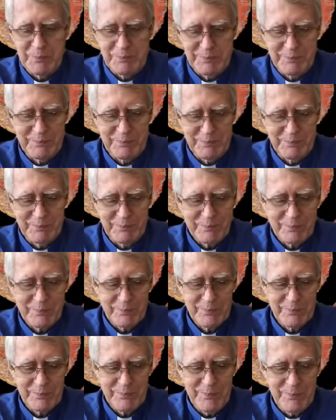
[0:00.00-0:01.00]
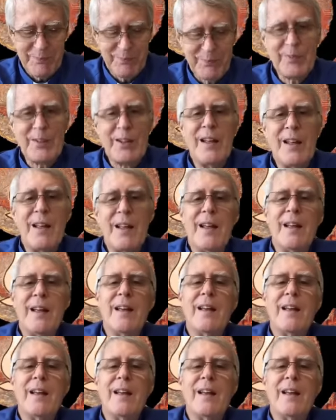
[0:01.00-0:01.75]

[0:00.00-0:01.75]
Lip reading: No one is speaking in this clip.